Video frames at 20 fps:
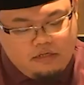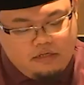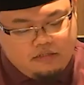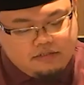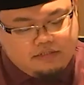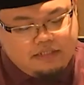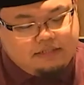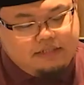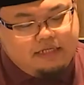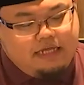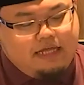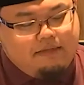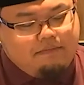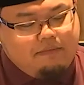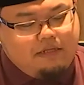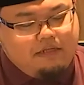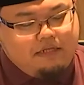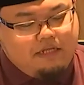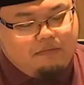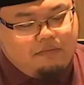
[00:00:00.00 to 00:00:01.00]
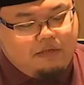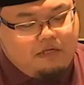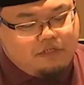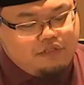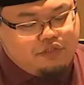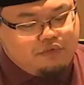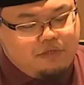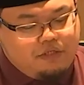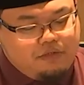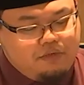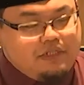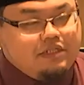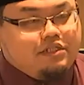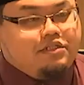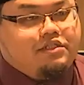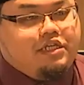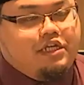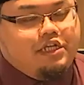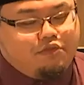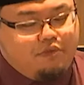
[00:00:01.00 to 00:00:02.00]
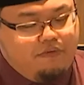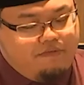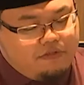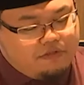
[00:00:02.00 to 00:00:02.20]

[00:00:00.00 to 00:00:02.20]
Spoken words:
Siti Hamidah Bahashwan, to the stage with